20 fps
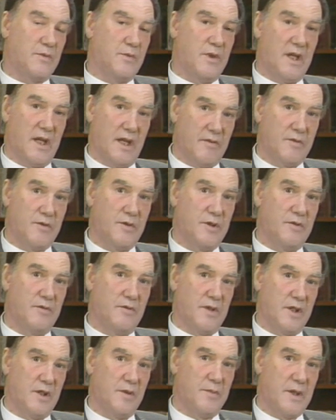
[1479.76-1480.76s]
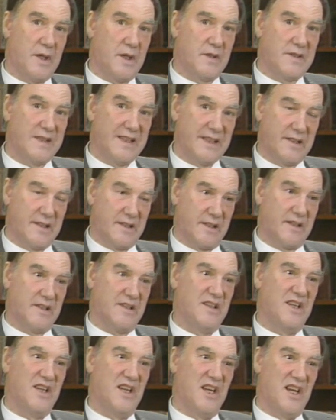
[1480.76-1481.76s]
that we have to develop our thinking,
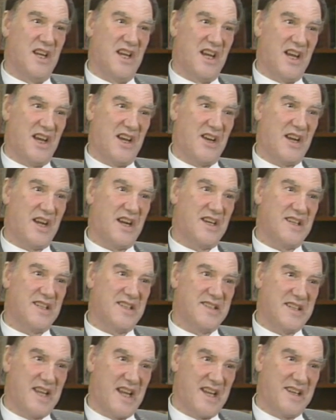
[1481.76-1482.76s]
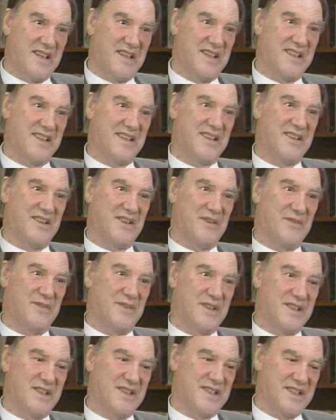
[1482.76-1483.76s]
our understanding
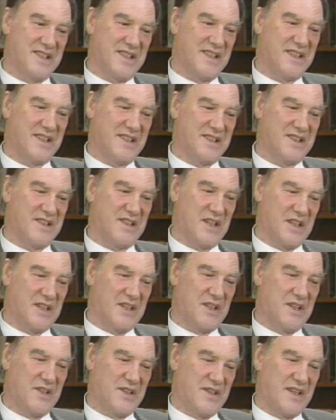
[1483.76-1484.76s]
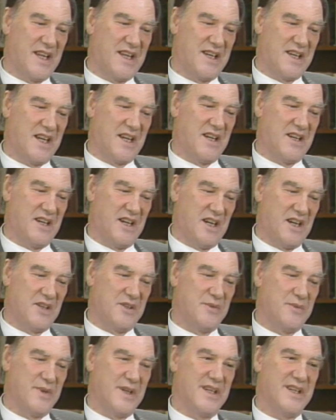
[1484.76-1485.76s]
of these things, rather than our
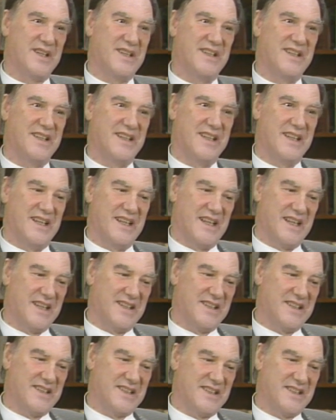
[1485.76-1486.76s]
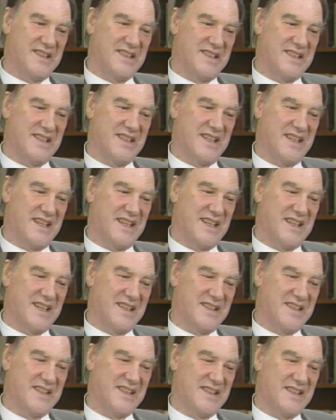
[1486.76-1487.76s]
hardware. And this is,
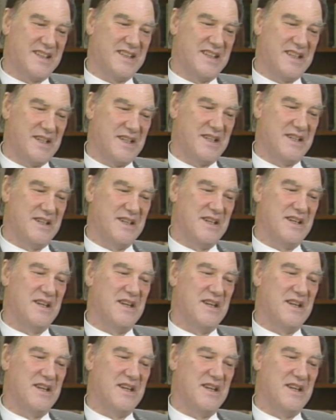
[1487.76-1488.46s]
I think, the,